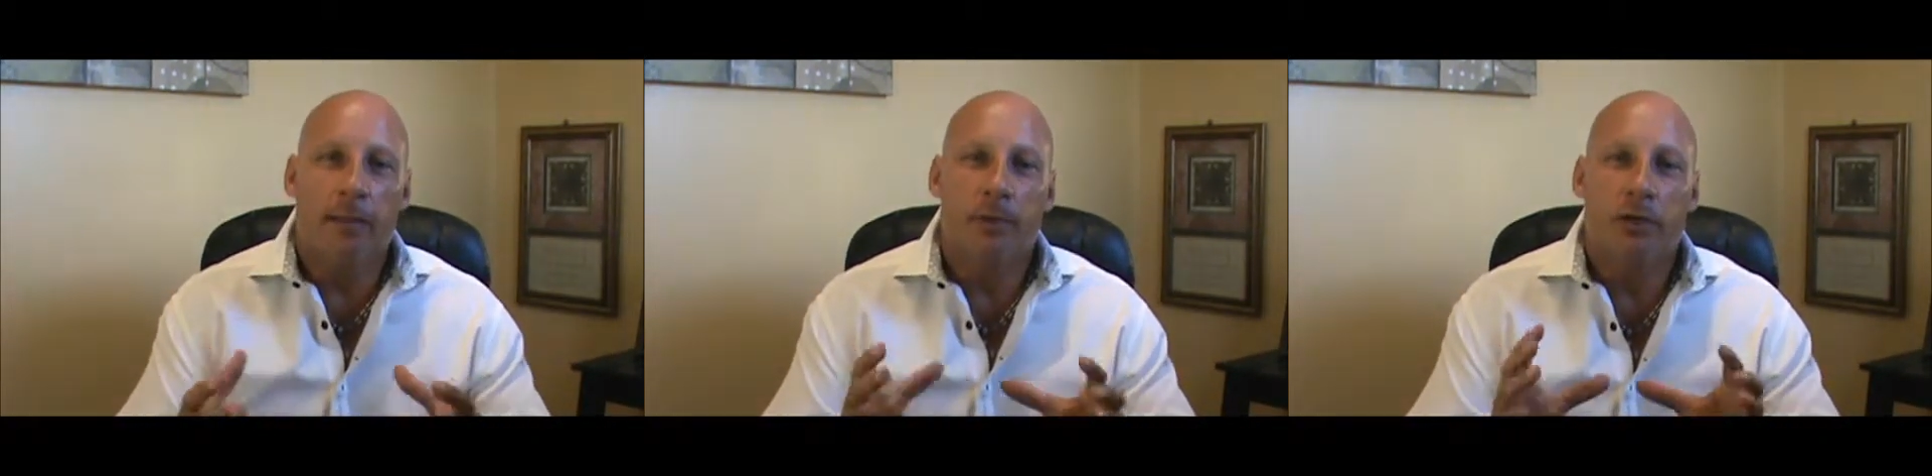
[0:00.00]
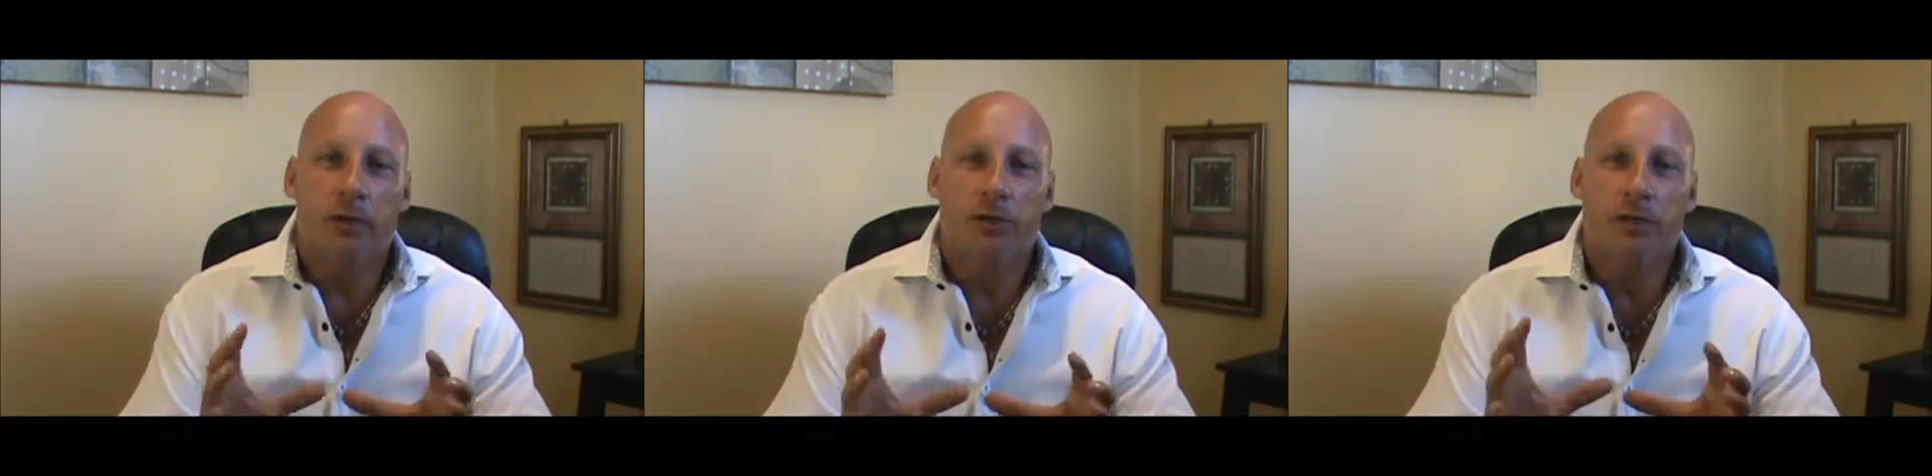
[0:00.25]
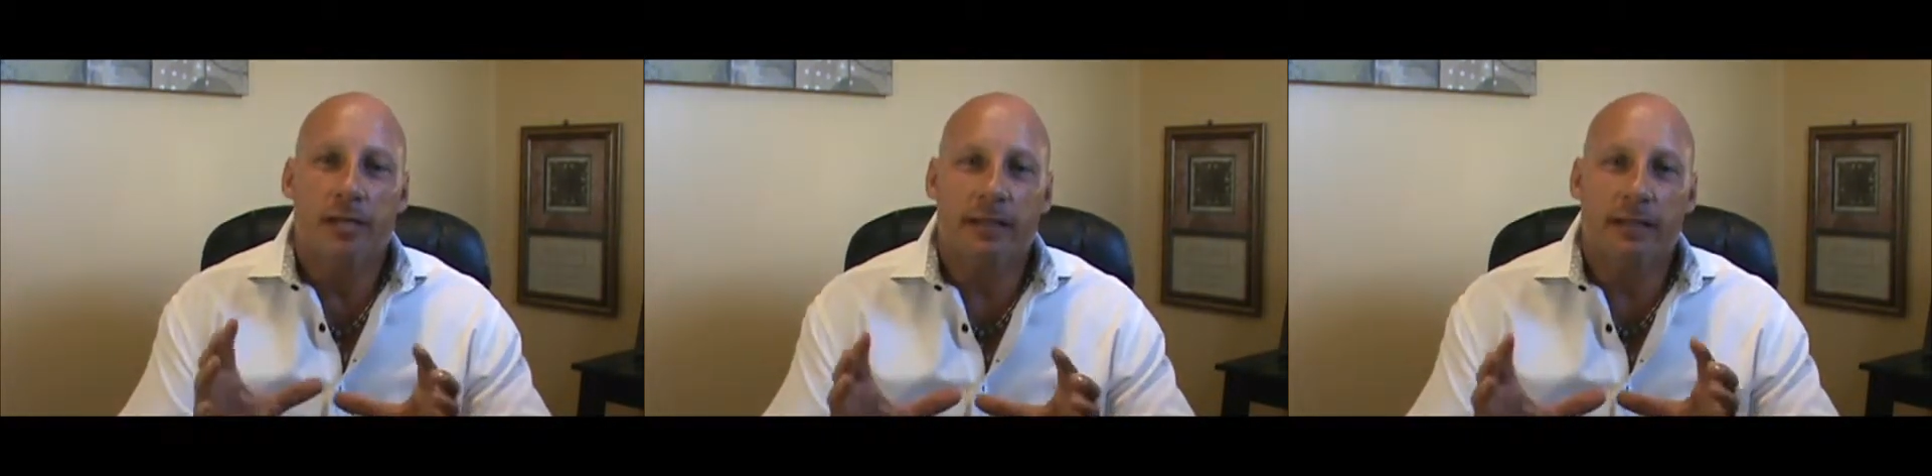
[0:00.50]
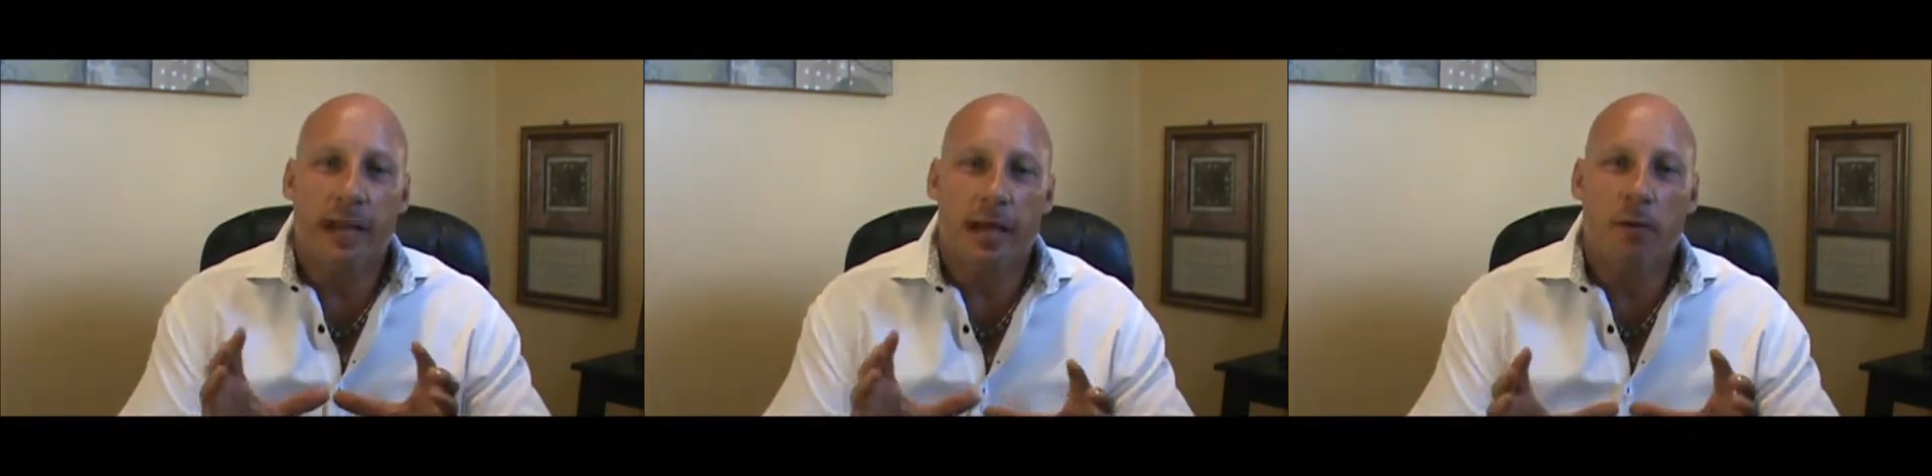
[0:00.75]
because you didn't
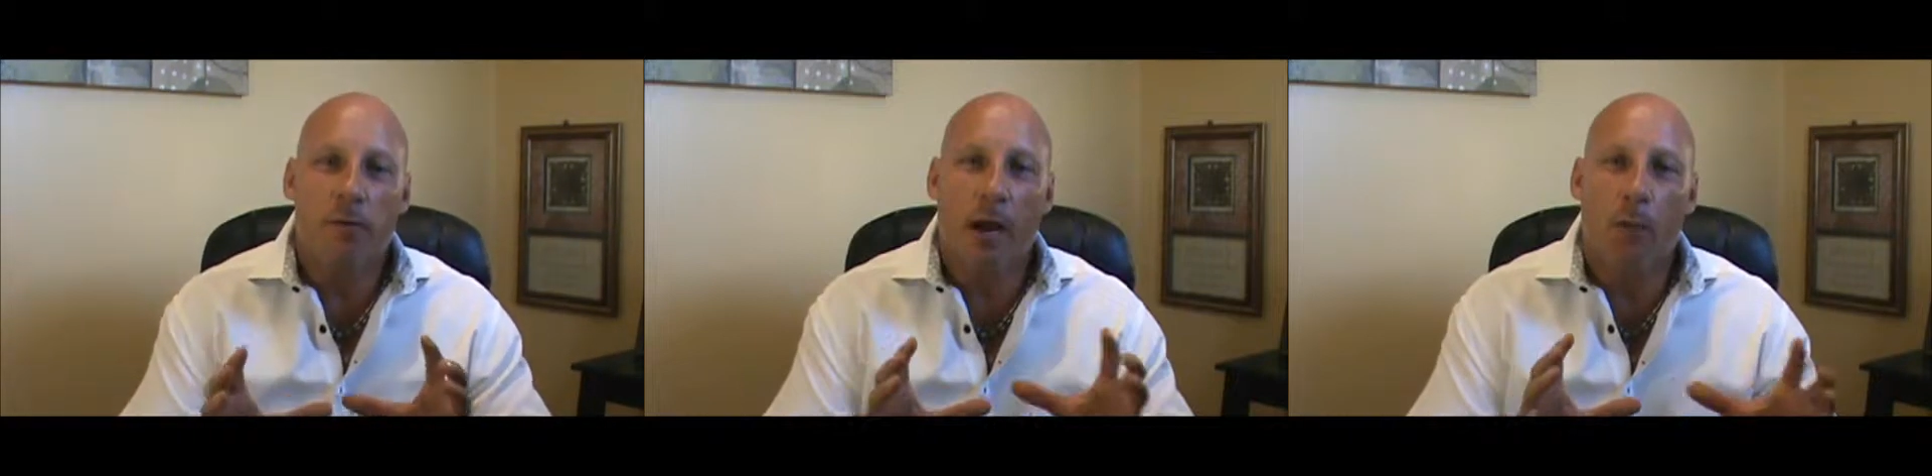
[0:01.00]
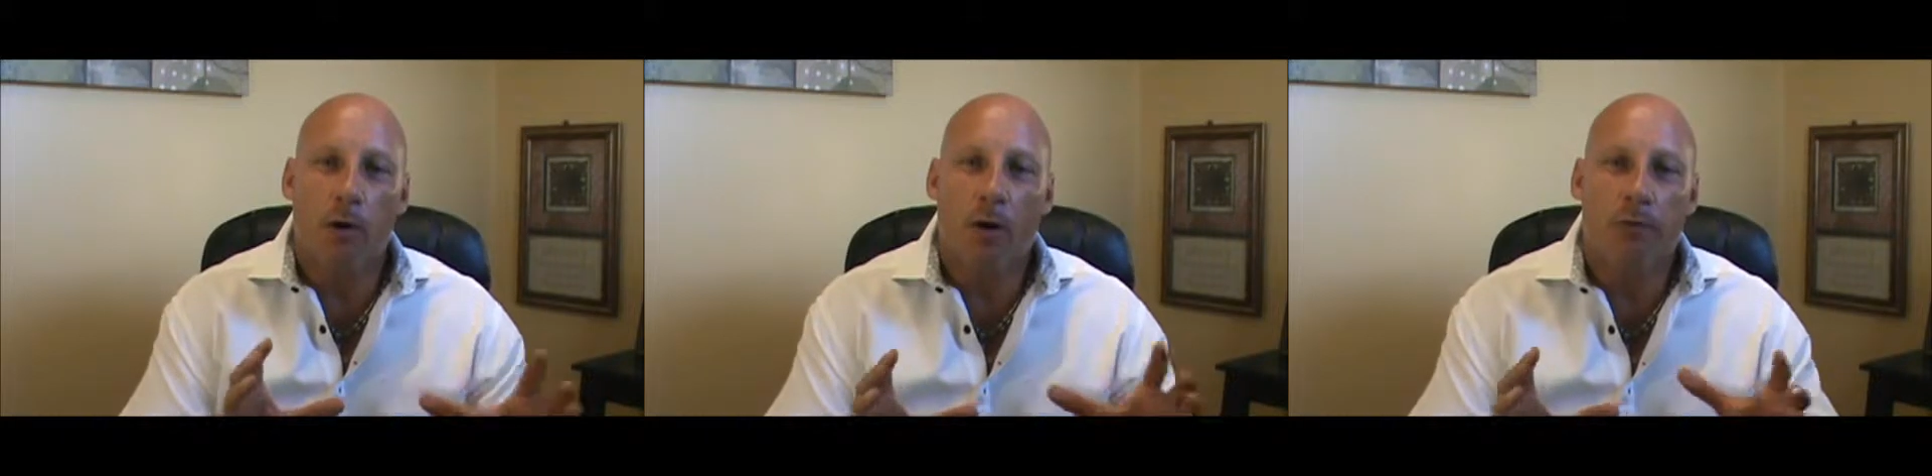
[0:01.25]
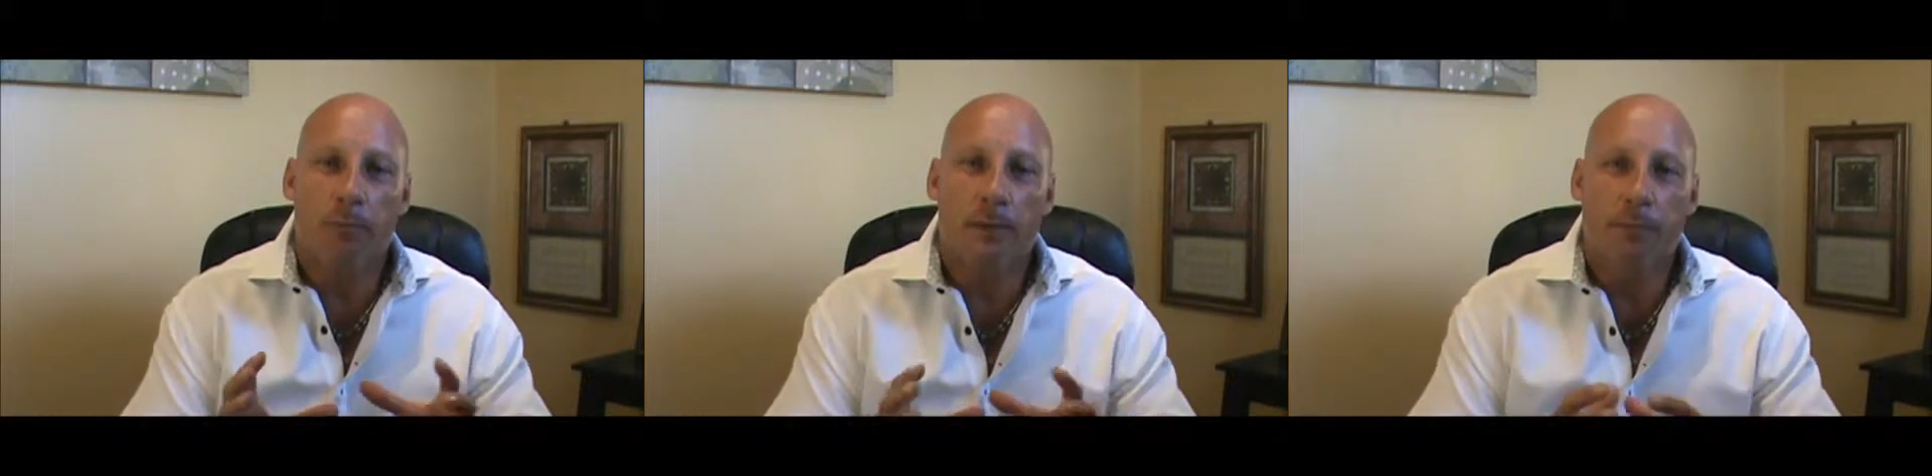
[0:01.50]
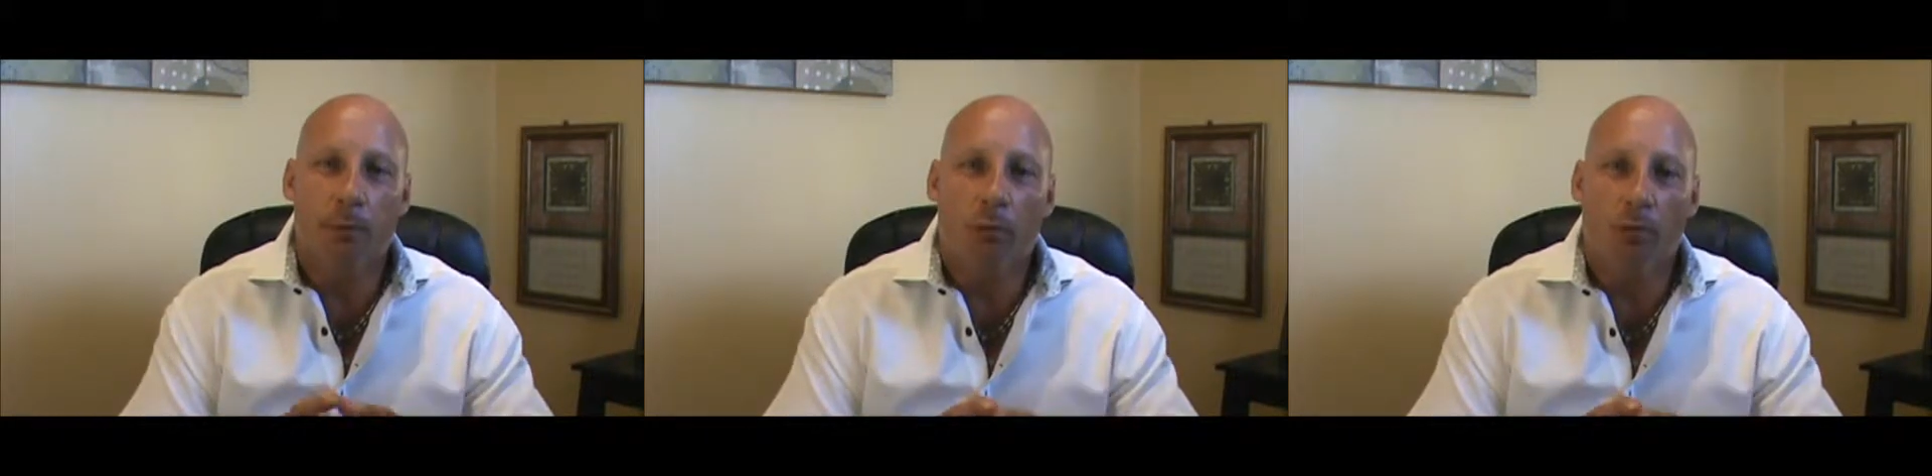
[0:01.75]
care about what other
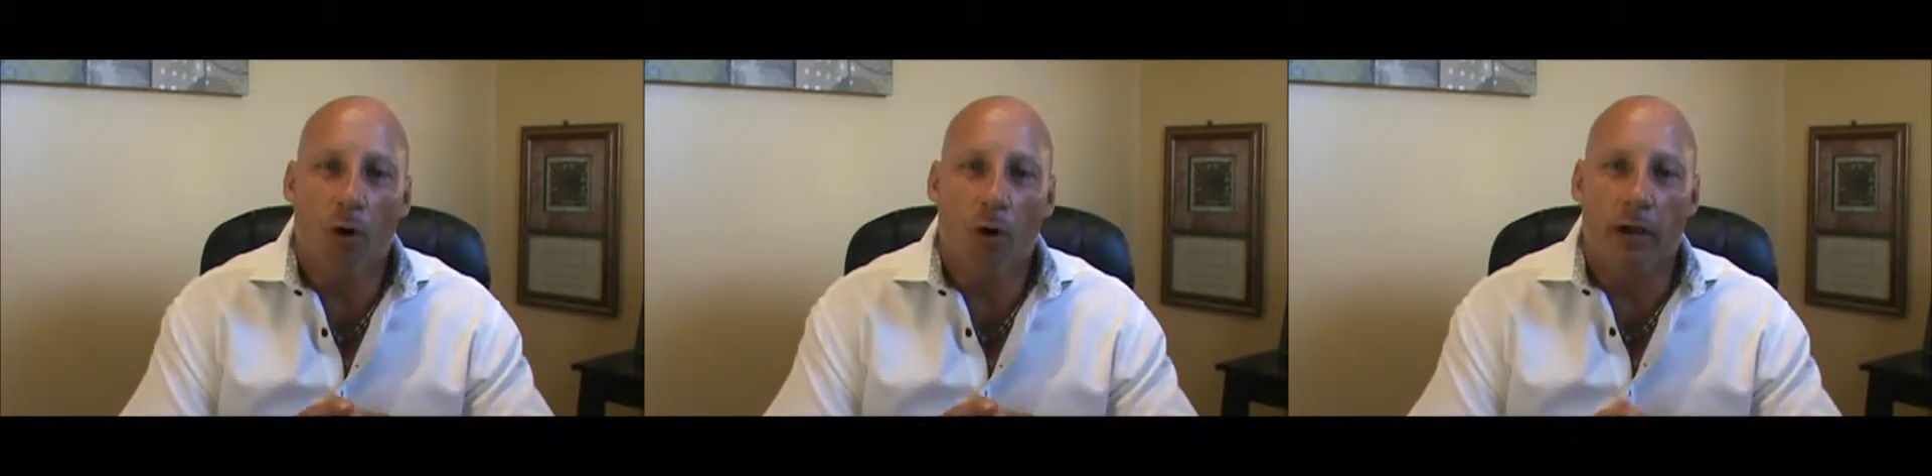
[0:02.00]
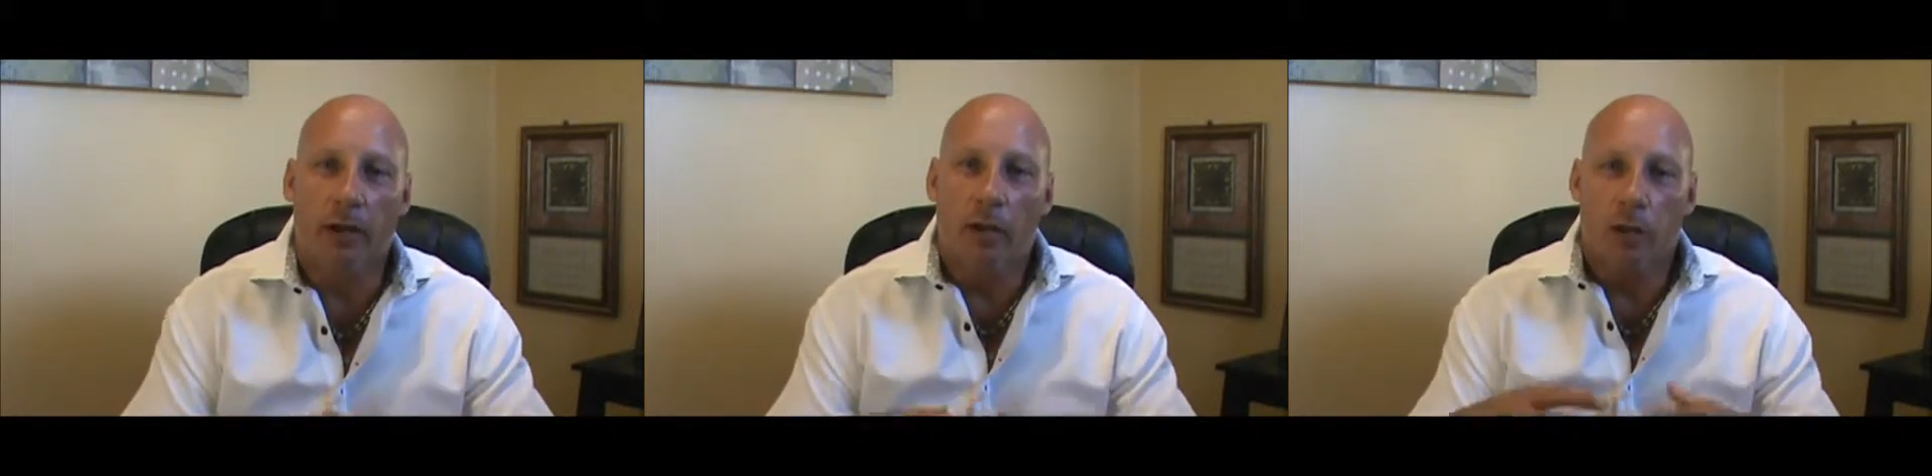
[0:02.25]
people thought.